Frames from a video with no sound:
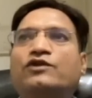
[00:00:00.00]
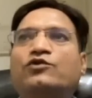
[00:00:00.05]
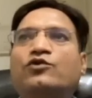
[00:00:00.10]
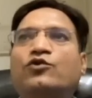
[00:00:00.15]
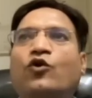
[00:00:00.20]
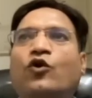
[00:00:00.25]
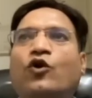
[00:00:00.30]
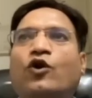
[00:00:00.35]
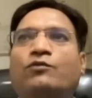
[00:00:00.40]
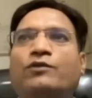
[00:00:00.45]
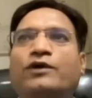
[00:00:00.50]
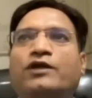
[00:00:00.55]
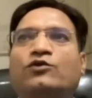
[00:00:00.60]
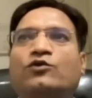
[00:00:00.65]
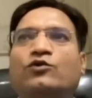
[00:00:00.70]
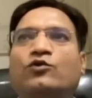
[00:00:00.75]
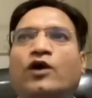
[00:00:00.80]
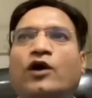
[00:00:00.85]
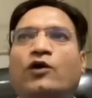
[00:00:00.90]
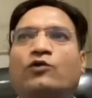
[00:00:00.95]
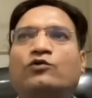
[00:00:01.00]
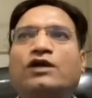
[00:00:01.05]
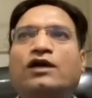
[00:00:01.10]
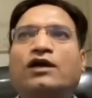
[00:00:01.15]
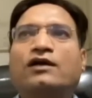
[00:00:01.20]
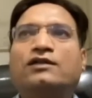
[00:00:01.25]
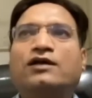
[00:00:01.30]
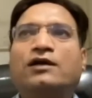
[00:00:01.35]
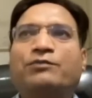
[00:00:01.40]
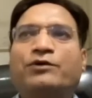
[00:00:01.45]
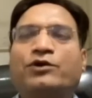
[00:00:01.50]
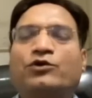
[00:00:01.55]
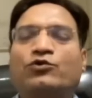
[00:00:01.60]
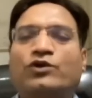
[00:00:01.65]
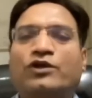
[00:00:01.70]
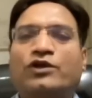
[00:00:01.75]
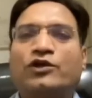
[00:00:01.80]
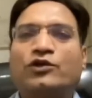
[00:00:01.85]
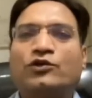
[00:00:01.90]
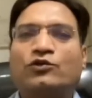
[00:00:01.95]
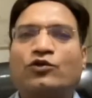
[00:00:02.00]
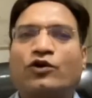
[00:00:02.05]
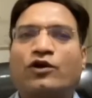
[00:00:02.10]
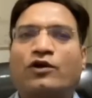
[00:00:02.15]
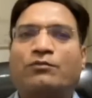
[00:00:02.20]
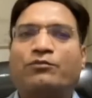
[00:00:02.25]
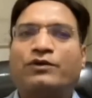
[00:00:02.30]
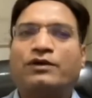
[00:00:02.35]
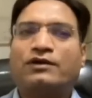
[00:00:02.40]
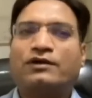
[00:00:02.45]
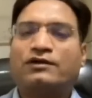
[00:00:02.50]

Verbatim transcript: we should always rule out the other pituitary disorder.